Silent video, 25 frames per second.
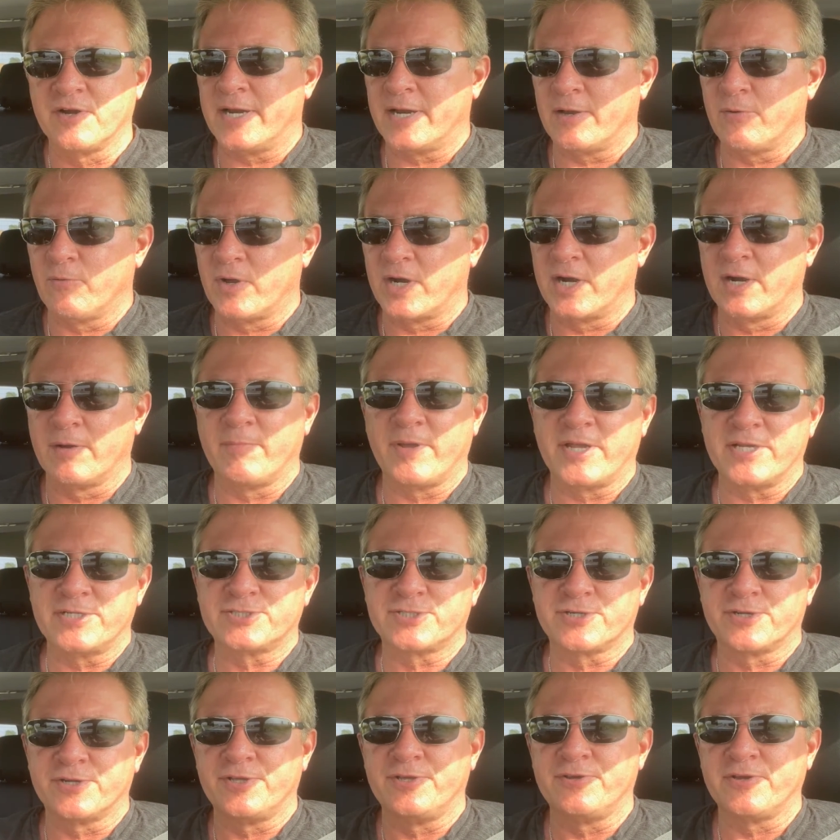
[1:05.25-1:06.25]
I wanted to make
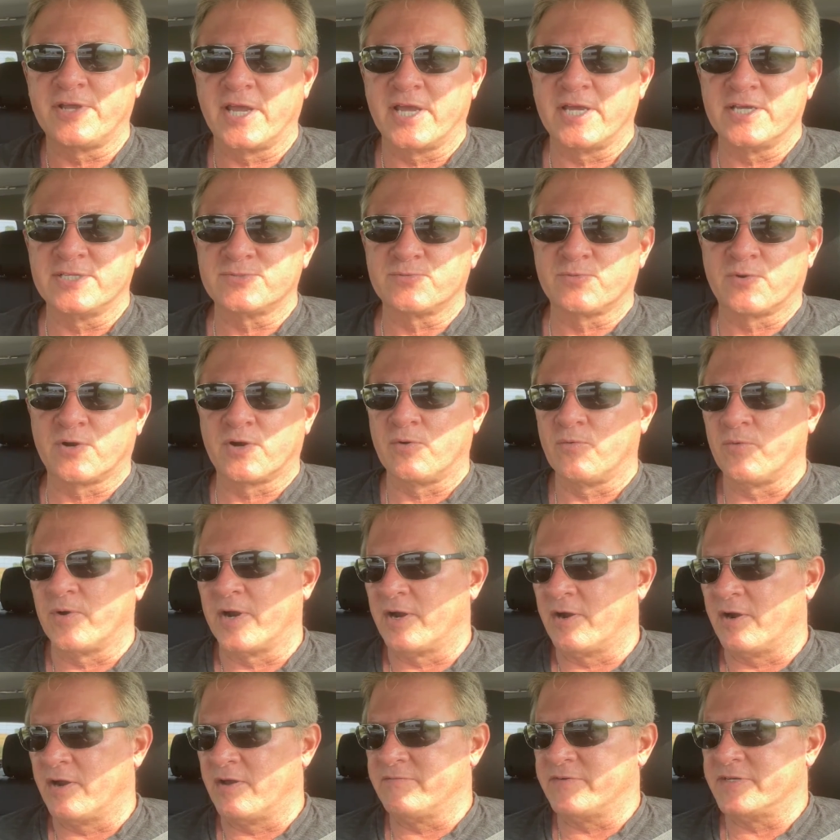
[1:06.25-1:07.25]
sure you guys were
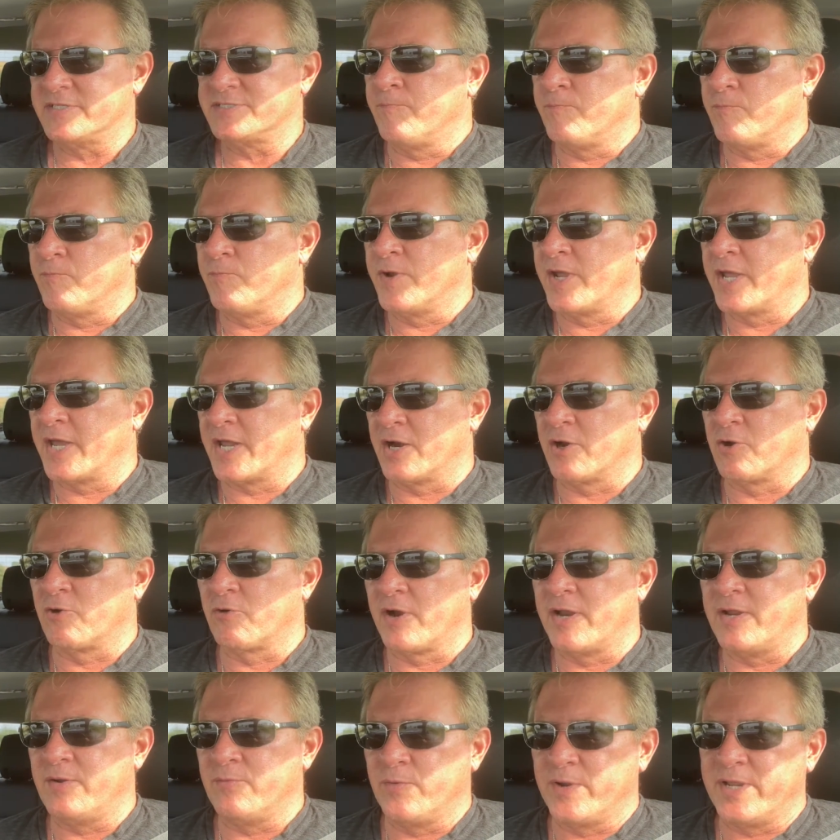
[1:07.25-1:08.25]
aware. We got a
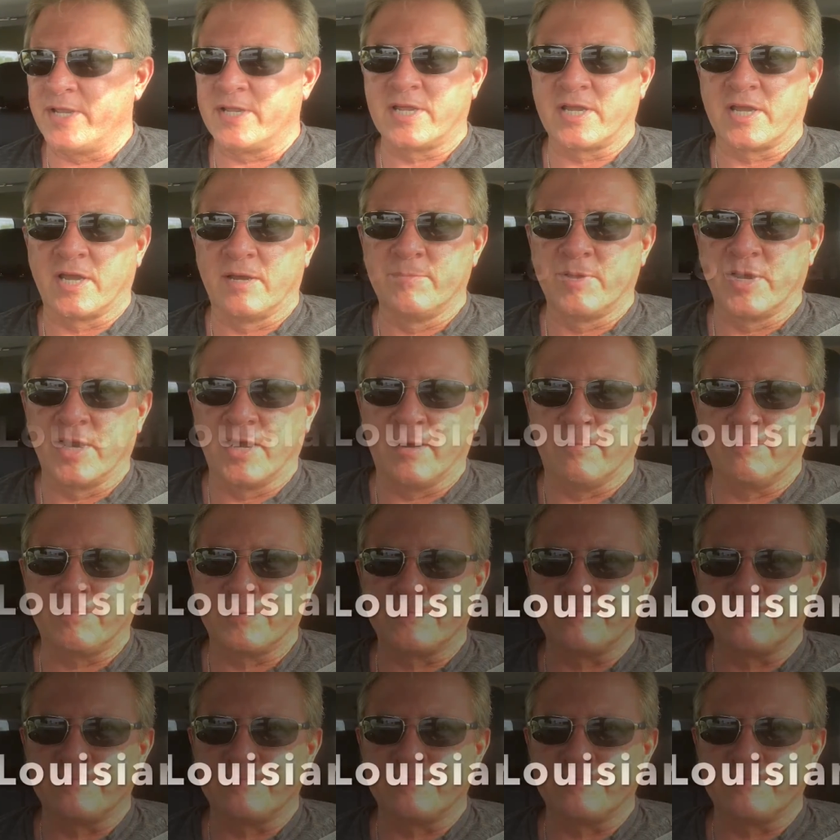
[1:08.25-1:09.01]
great week coming up.